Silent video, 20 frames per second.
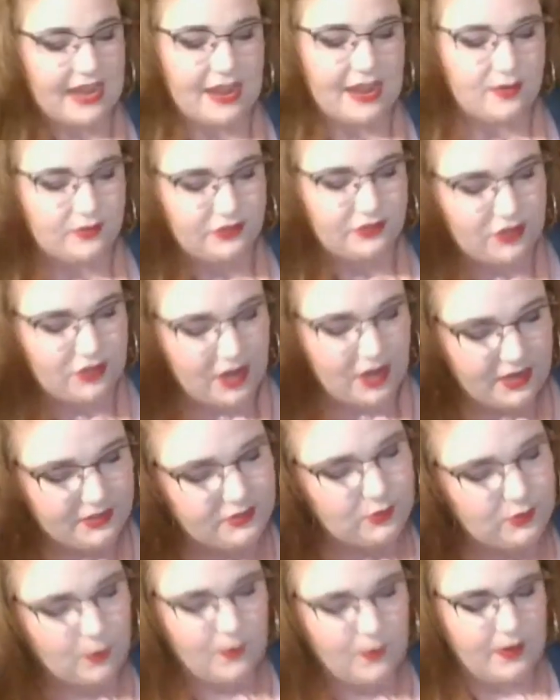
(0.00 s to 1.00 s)
I was John
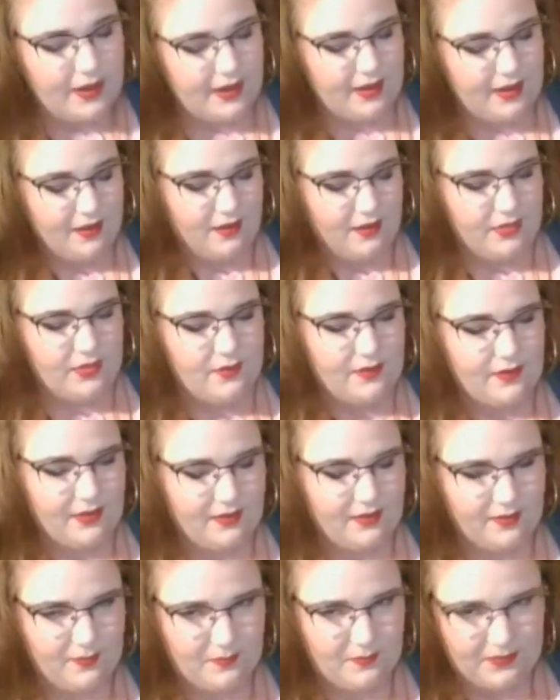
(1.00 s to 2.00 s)
Dory, although I
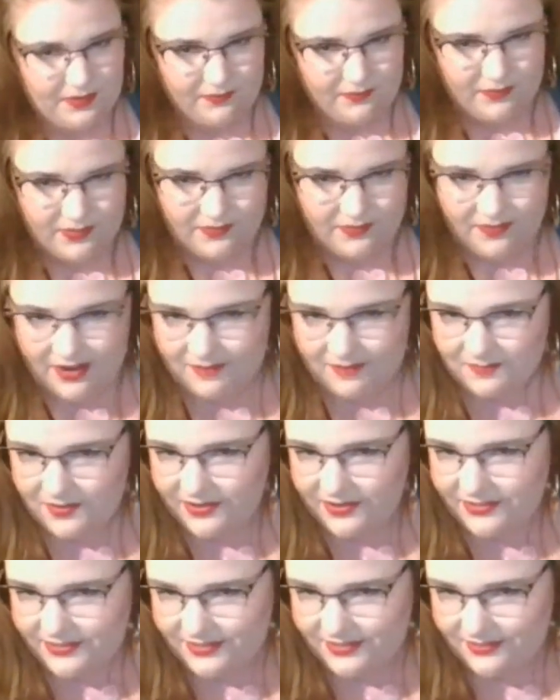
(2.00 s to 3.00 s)
could be for the right
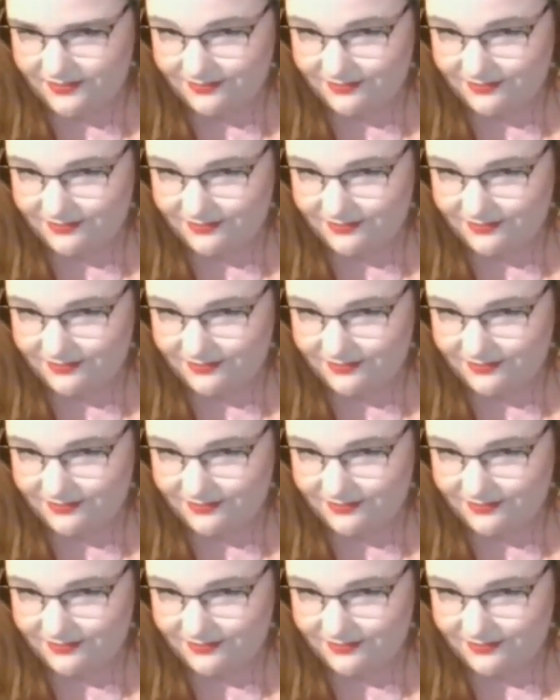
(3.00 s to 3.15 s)
person.